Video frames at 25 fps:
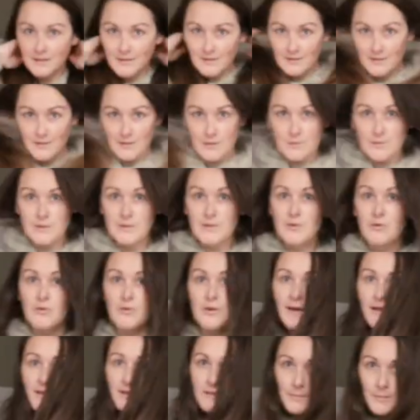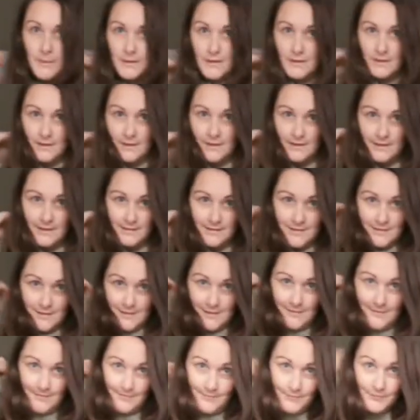Look how incredible it
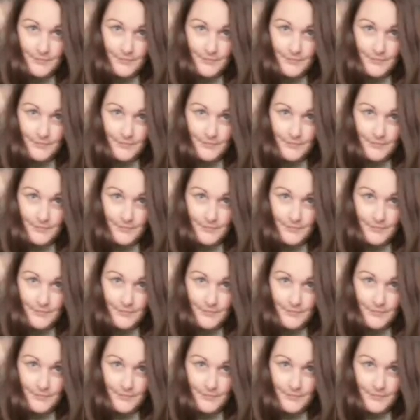is.